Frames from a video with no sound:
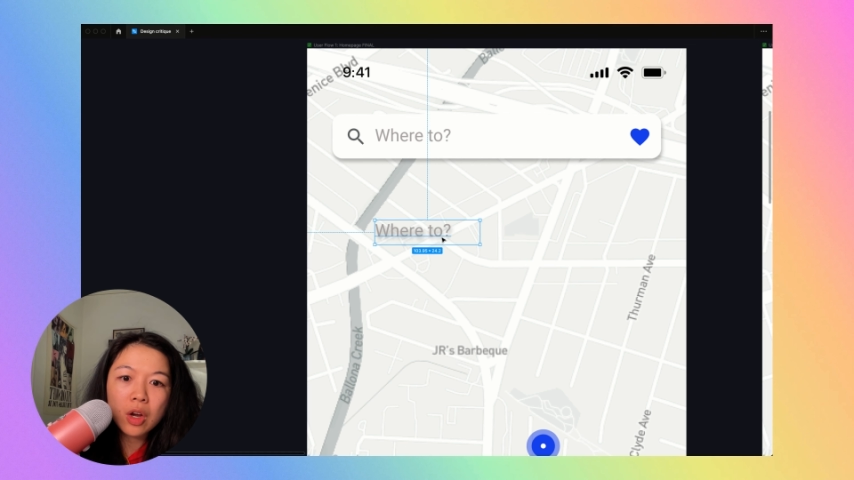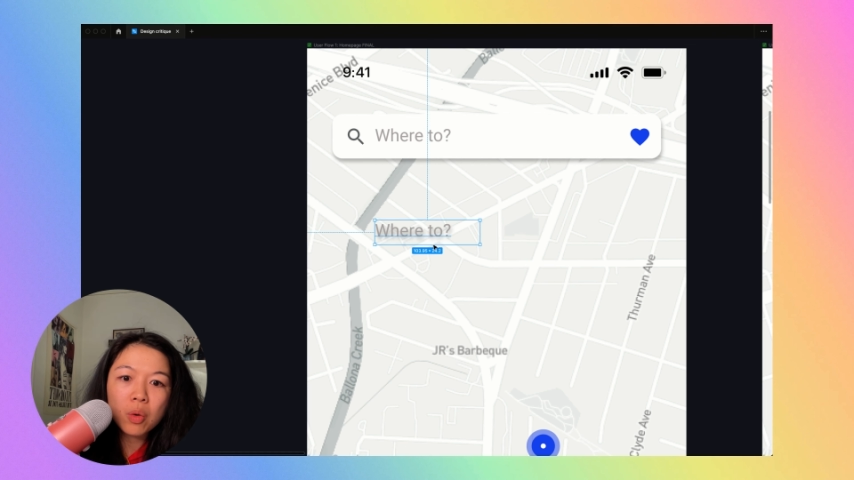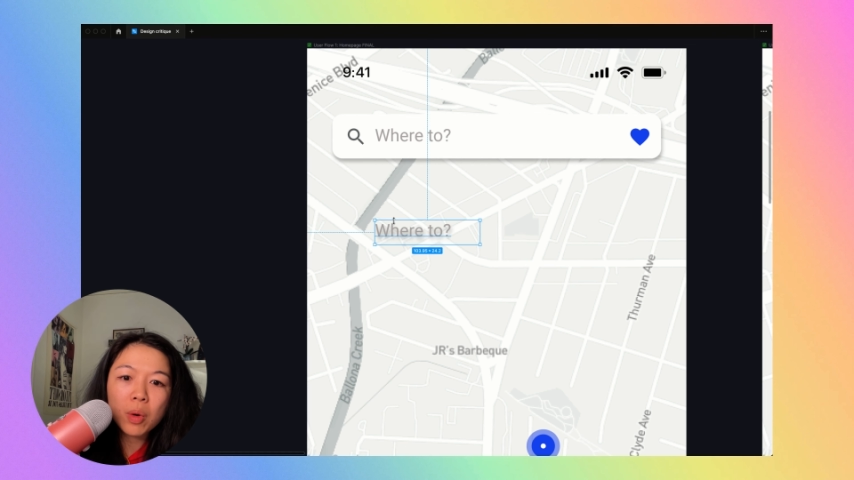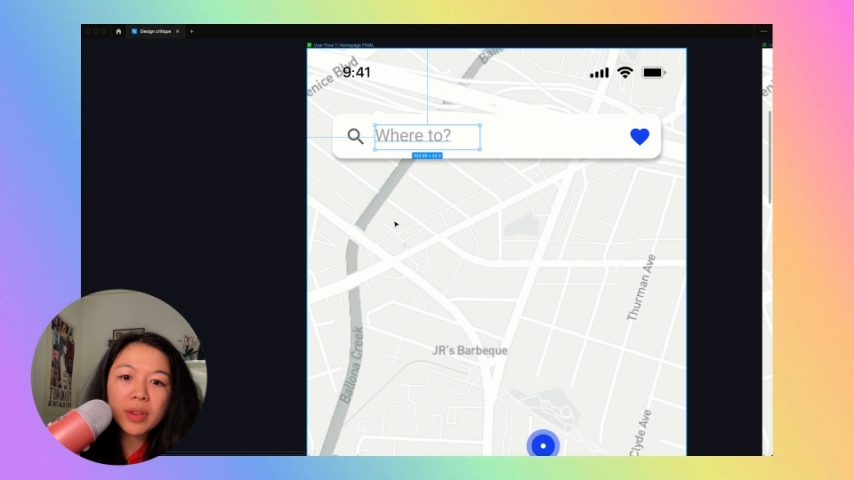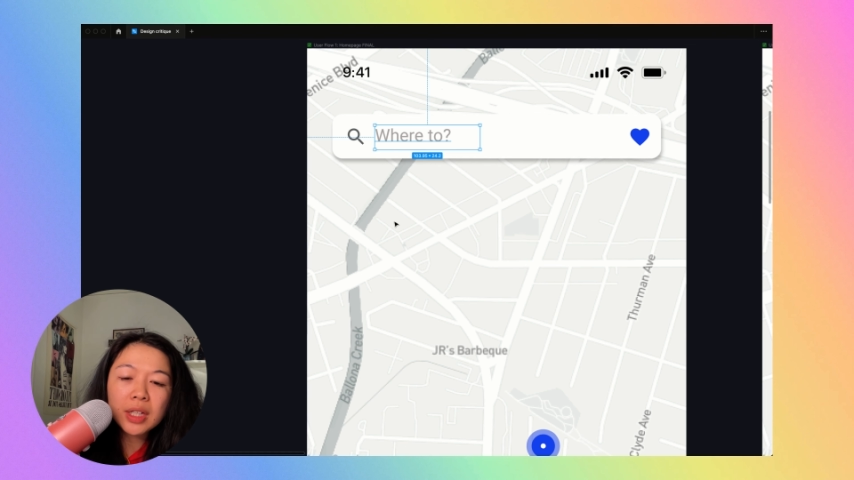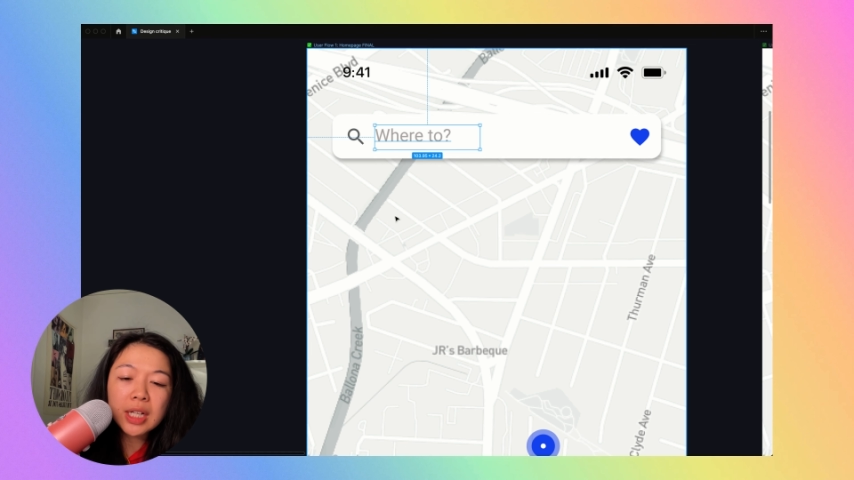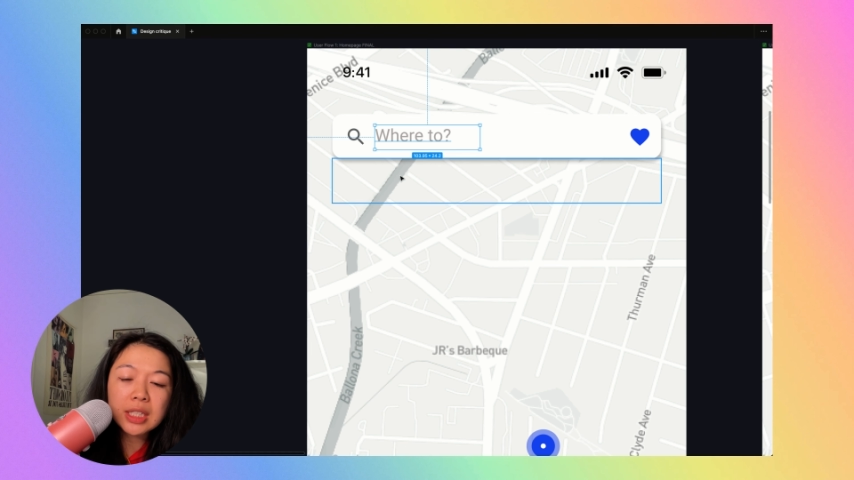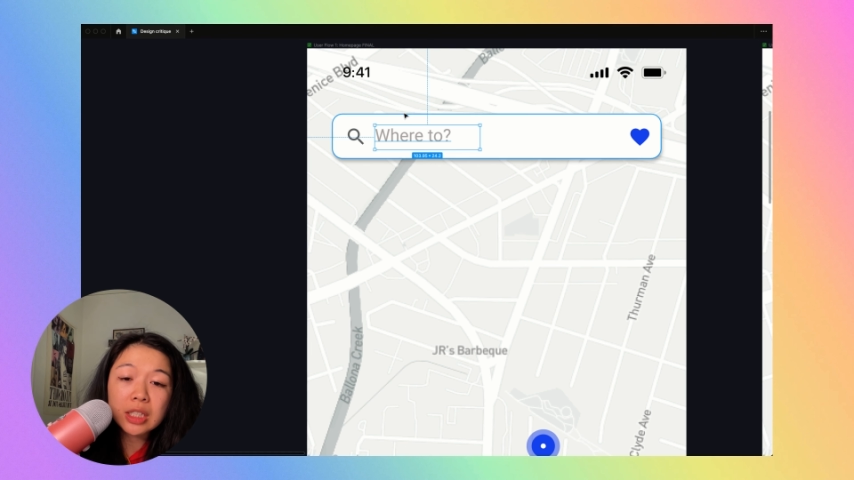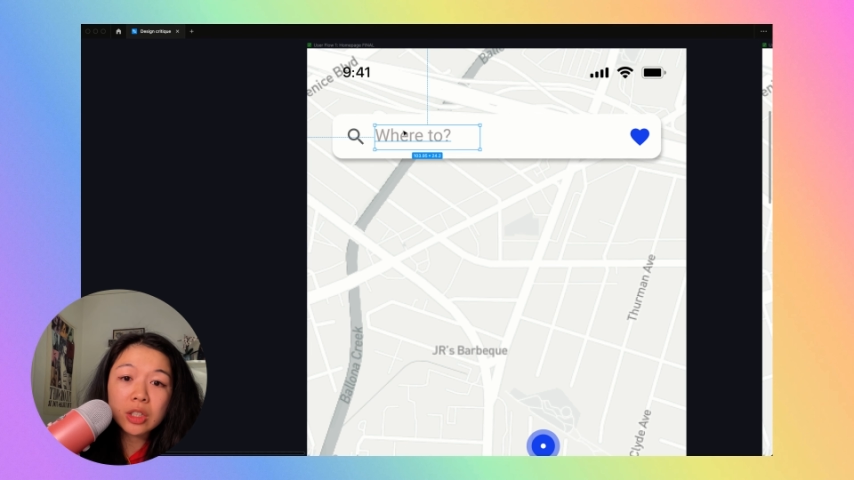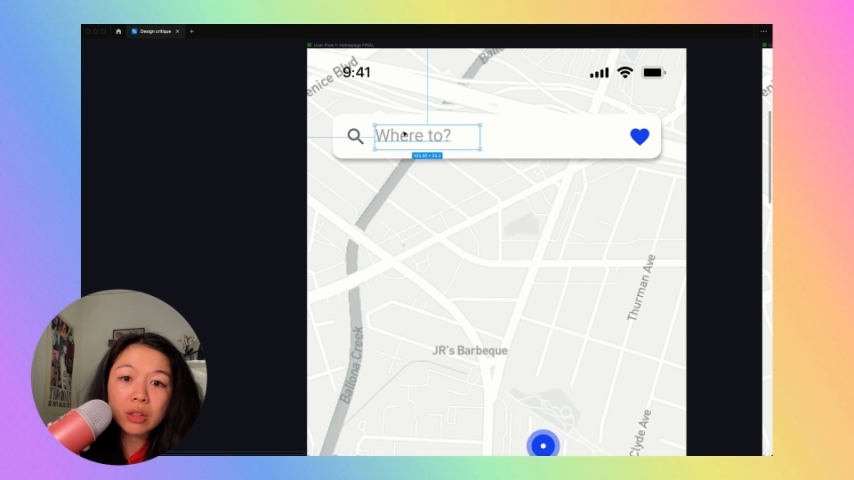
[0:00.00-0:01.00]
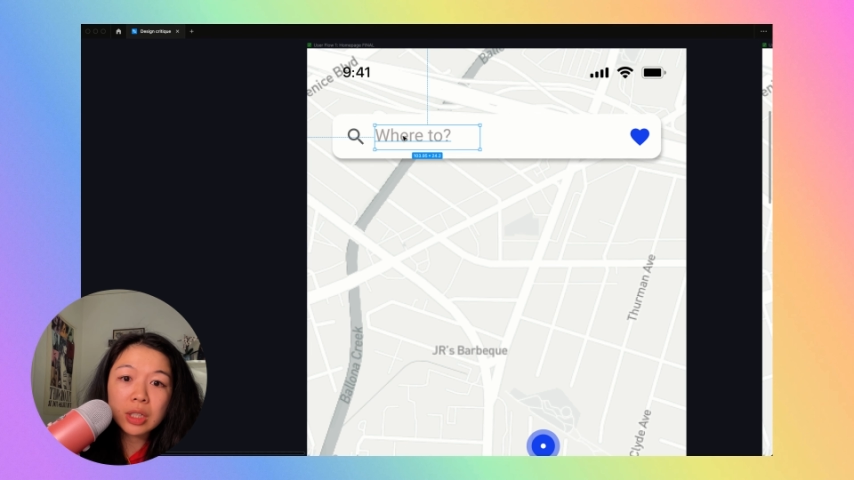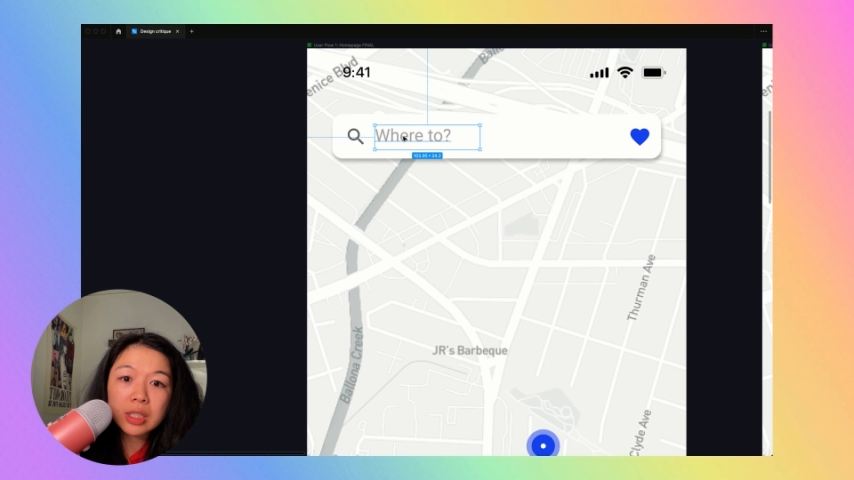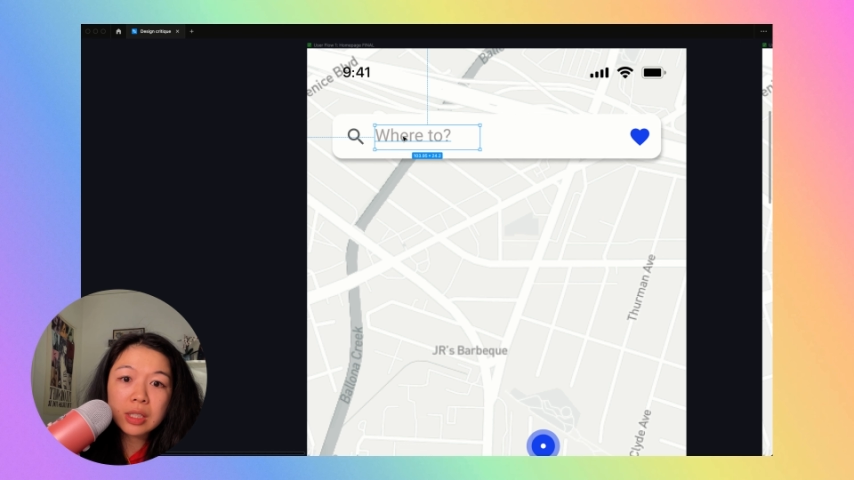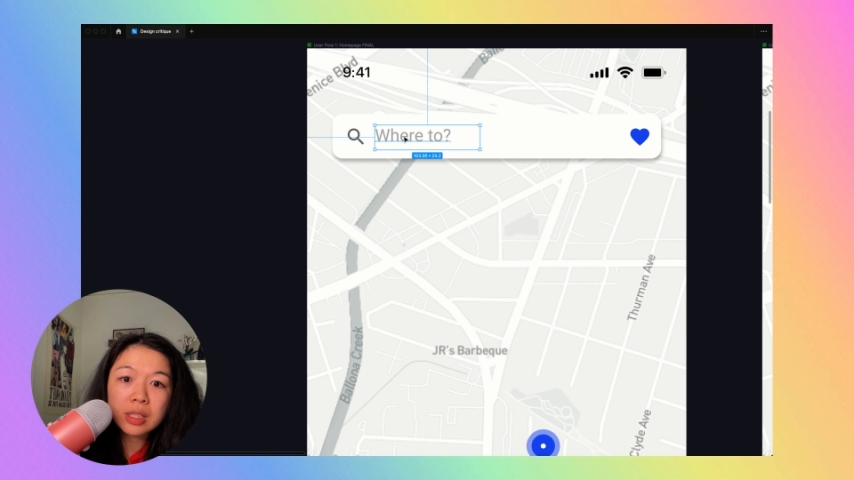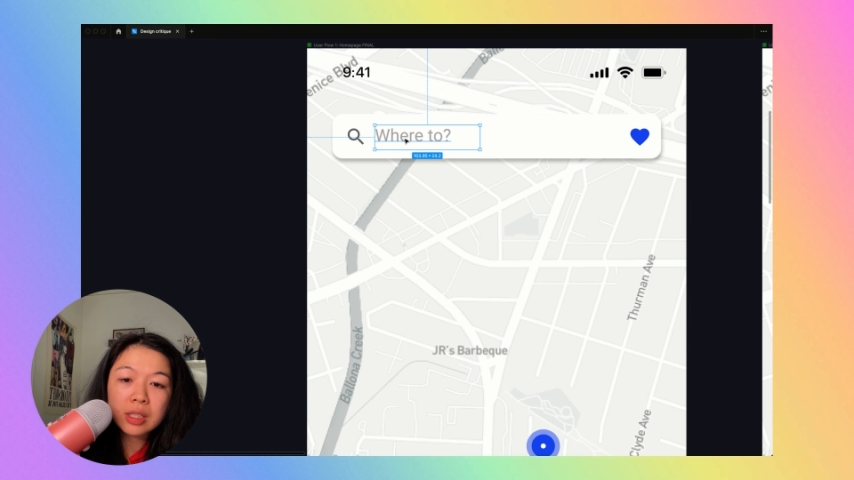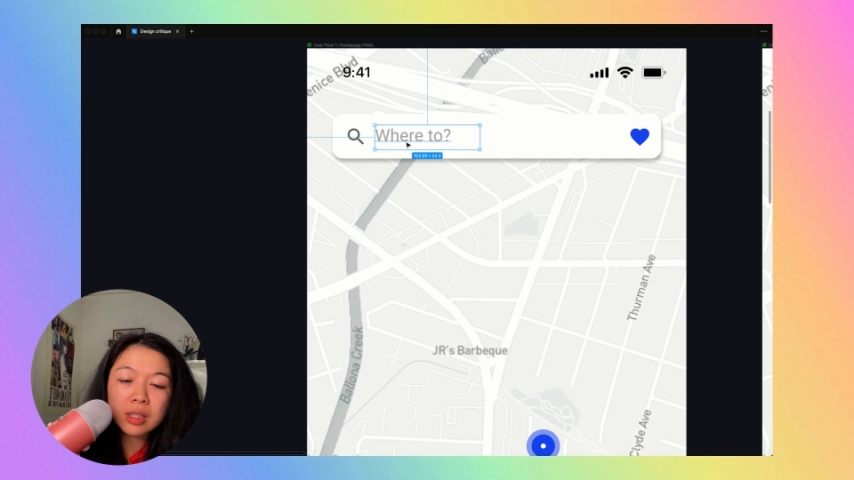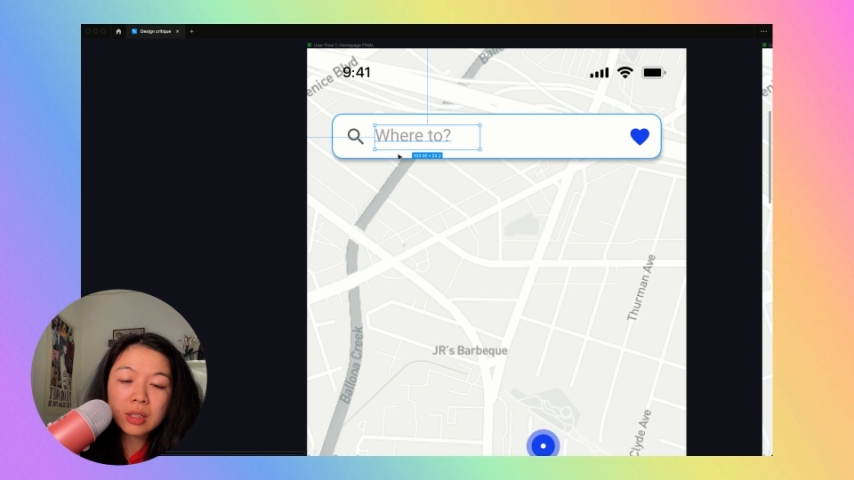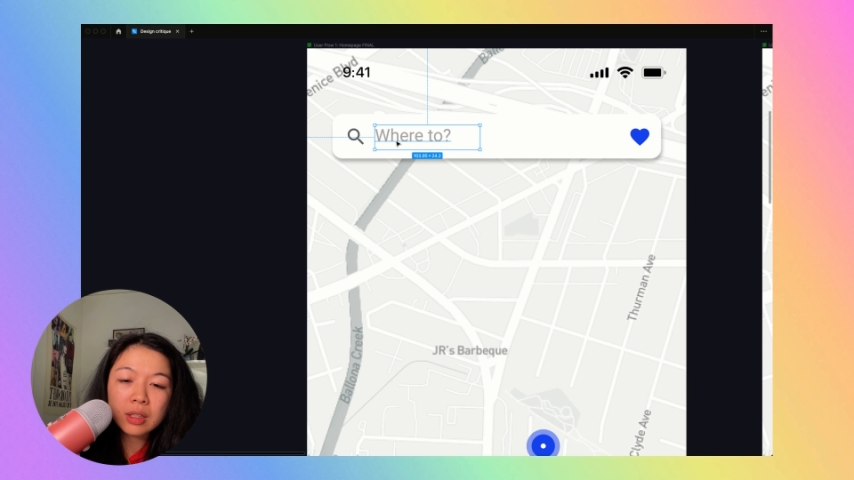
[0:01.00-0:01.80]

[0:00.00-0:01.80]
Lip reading: One thing I did notice